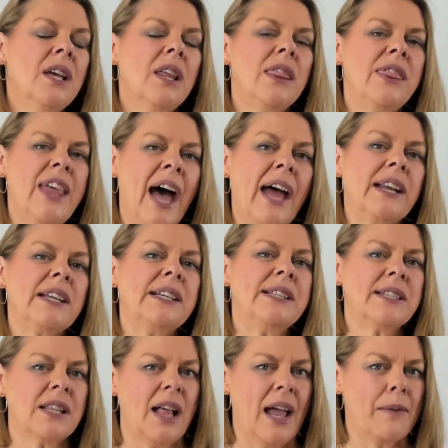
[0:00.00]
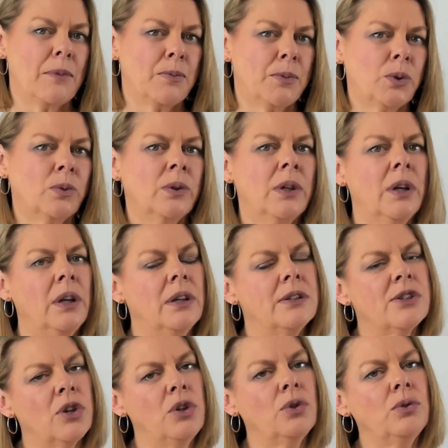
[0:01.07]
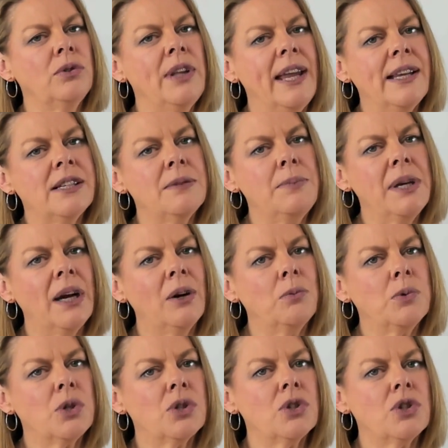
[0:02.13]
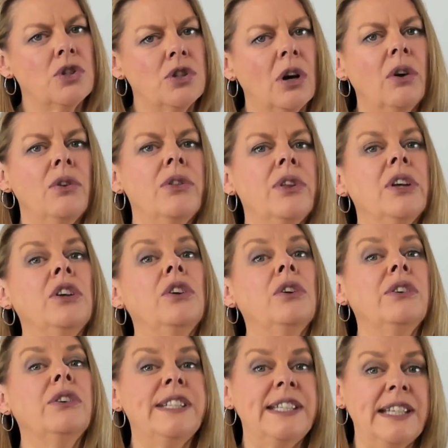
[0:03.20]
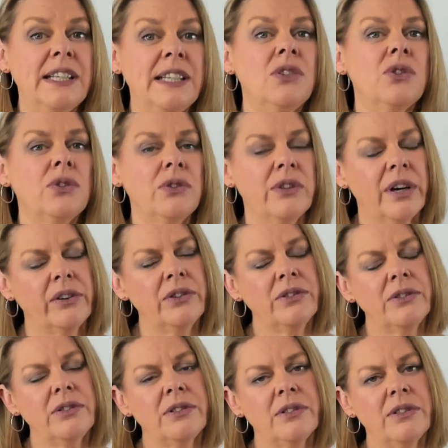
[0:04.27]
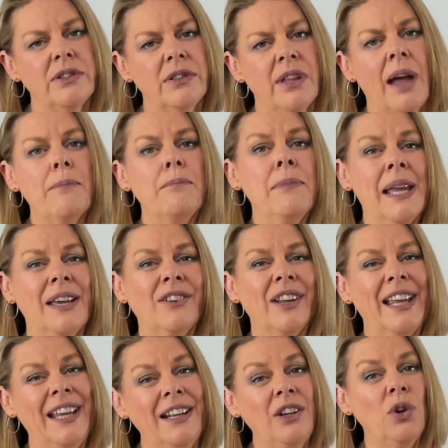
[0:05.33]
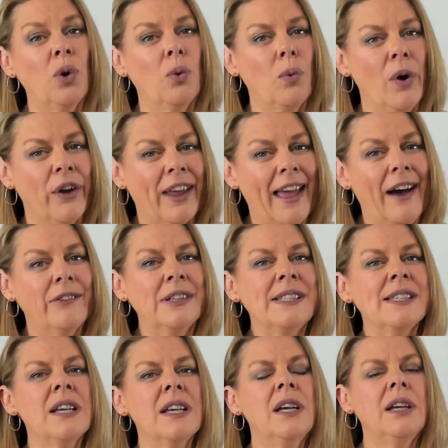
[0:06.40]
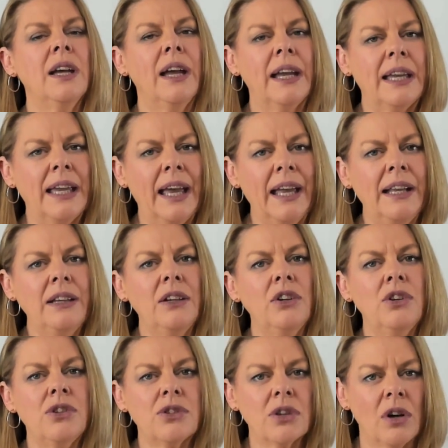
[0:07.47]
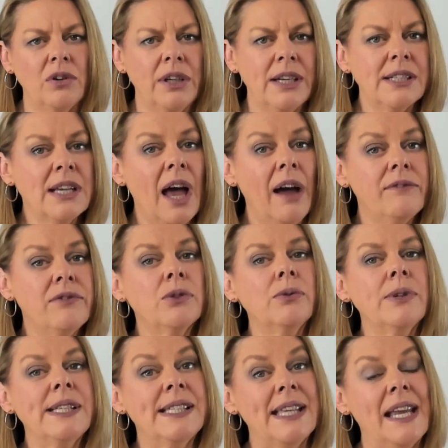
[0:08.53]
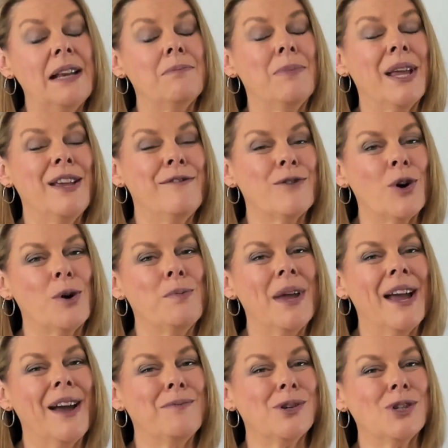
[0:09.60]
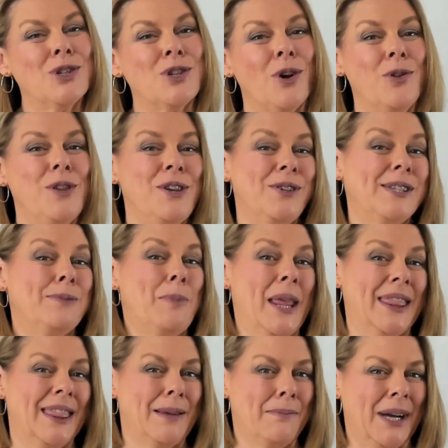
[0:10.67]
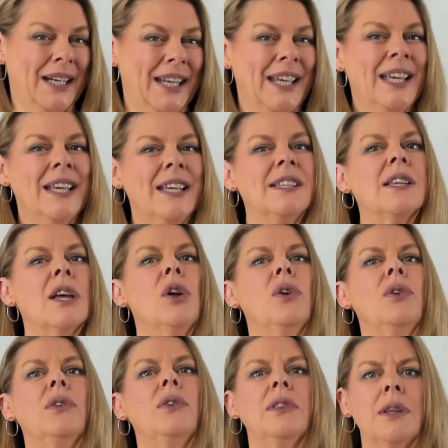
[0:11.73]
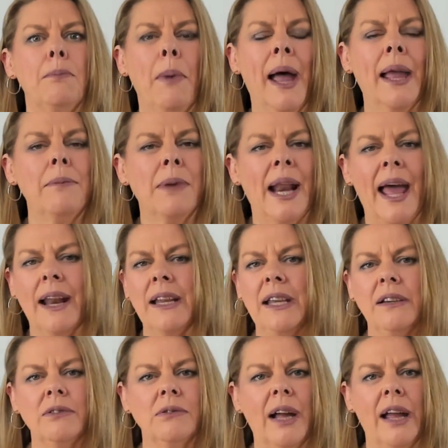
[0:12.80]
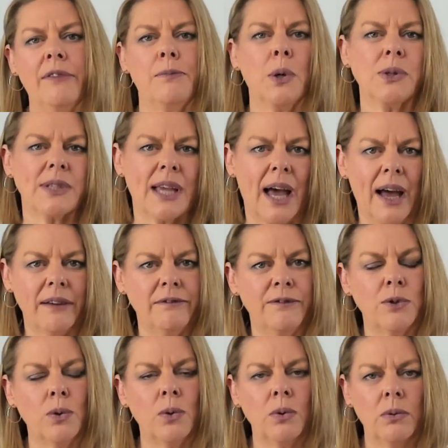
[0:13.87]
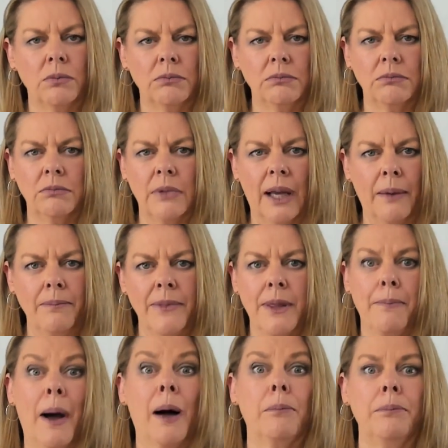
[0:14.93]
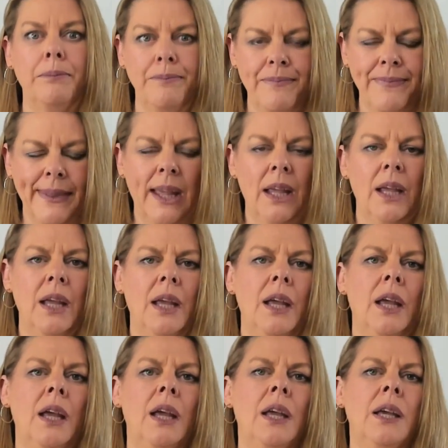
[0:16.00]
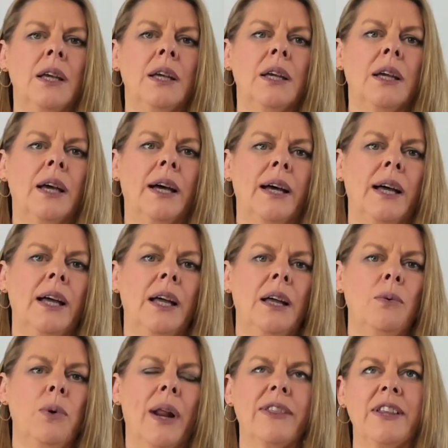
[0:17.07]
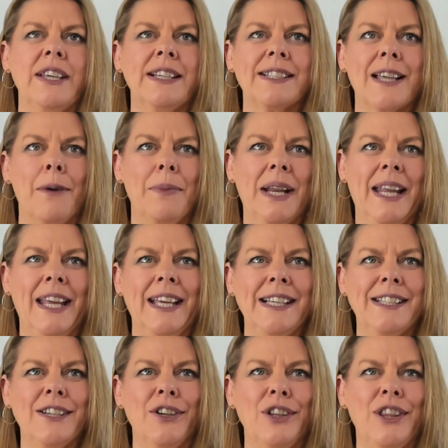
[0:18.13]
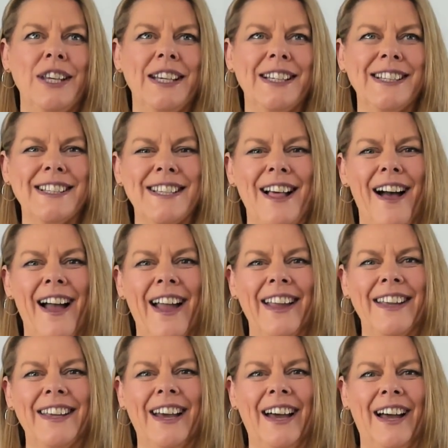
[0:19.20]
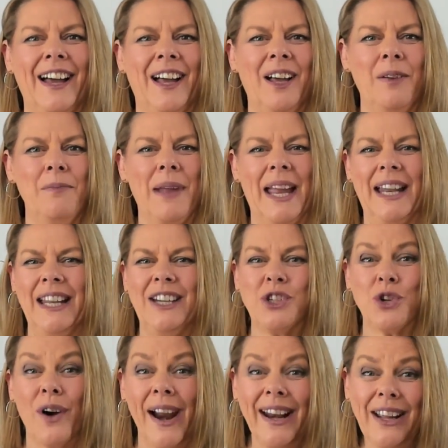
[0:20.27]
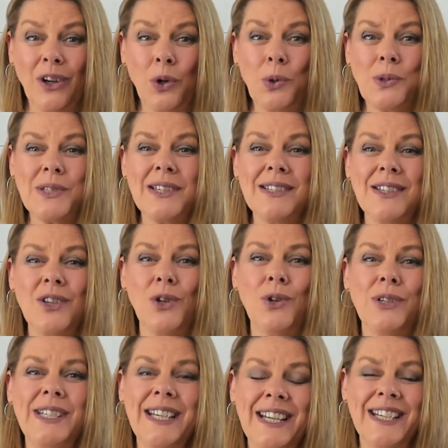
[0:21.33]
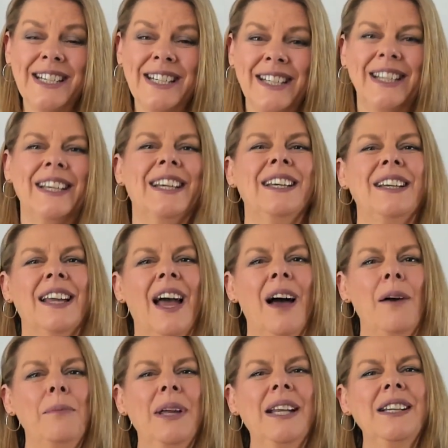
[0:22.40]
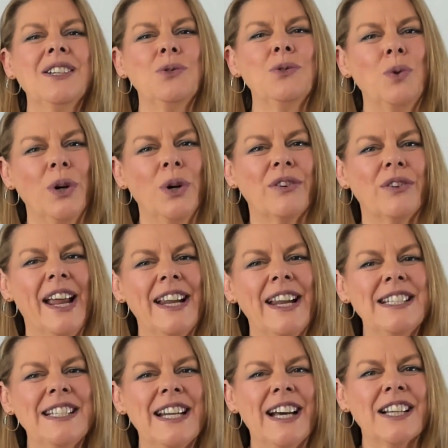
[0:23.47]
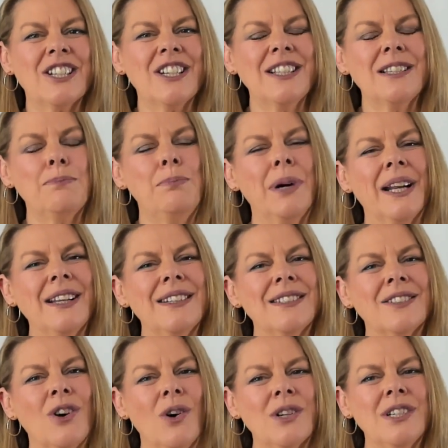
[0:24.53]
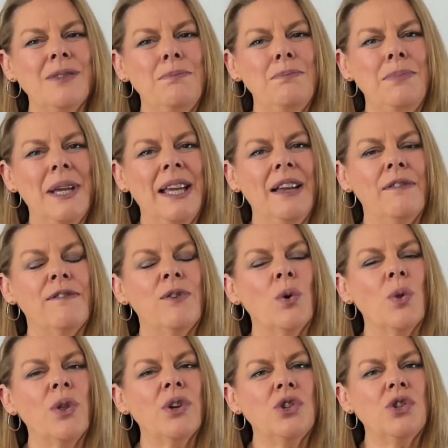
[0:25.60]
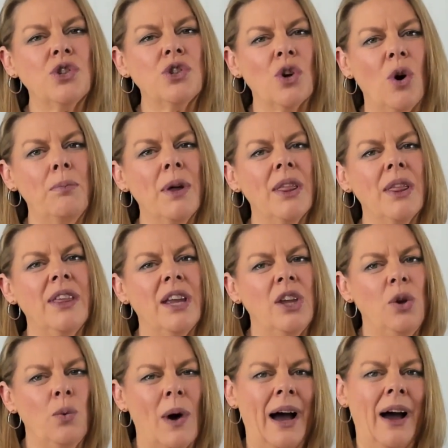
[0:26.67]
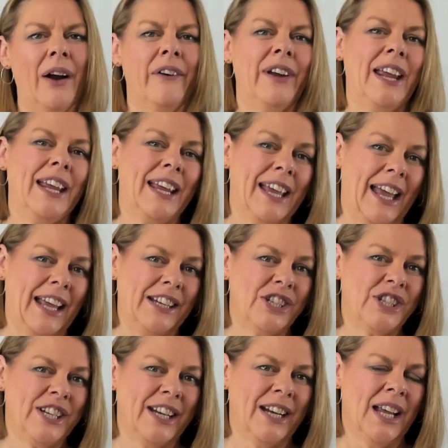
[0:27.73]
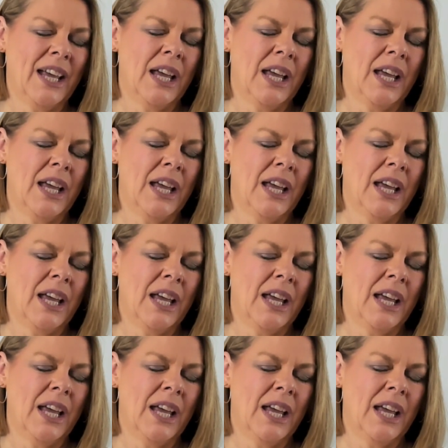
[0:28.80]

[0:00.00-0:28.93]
That is claimable. So you'll need to be able to show that you did do that meal in your work hours. Again, you don't need to have the receipt, but you've got to be able to show that you spent the money. So the payment out of your EFTPOS card for the pub. What other things come in here? So things like any training courses that you did come into work-related deductions, but it's got to be for the job that you are engaged in.